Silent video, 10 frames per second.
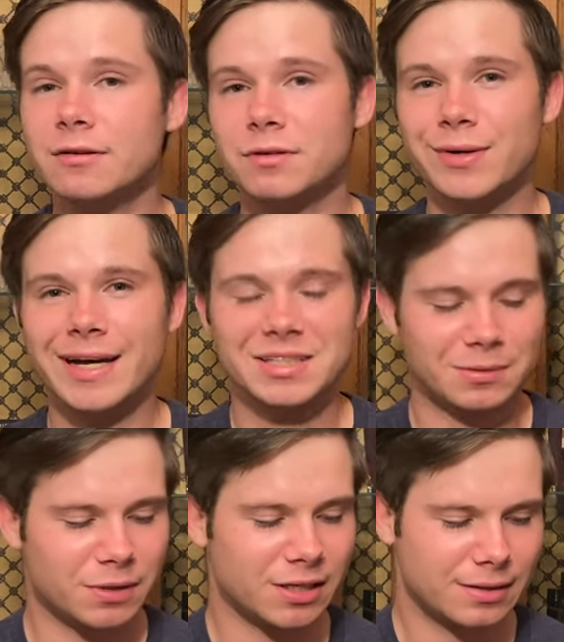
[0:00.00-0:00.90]
if you ask
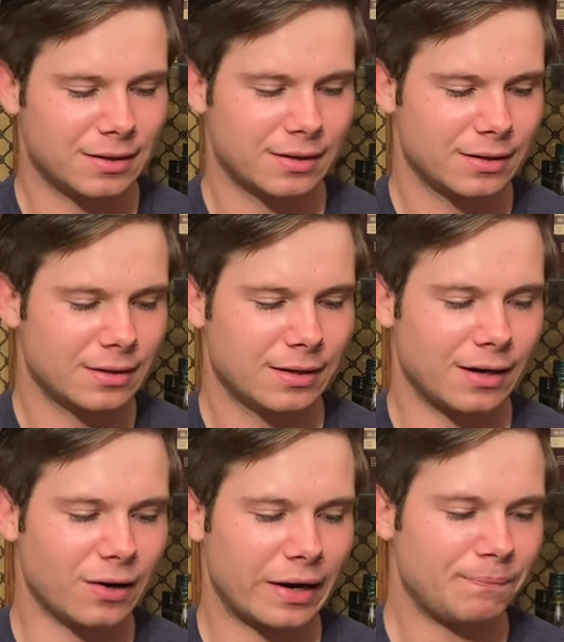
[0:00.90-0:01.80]
me.
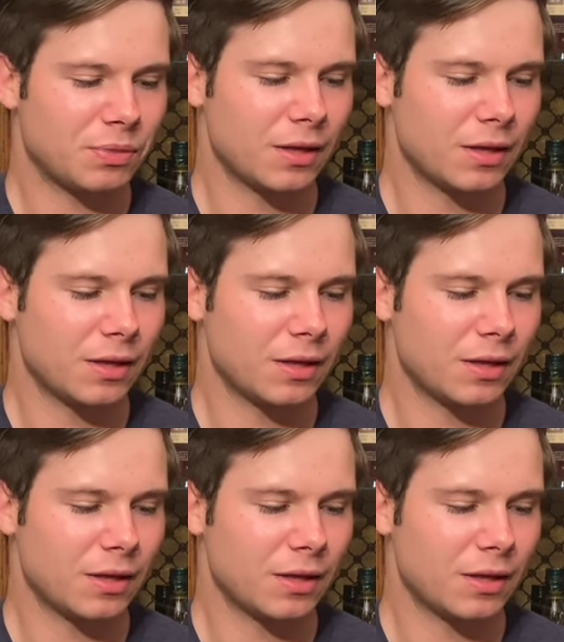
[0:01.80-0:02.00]
All right,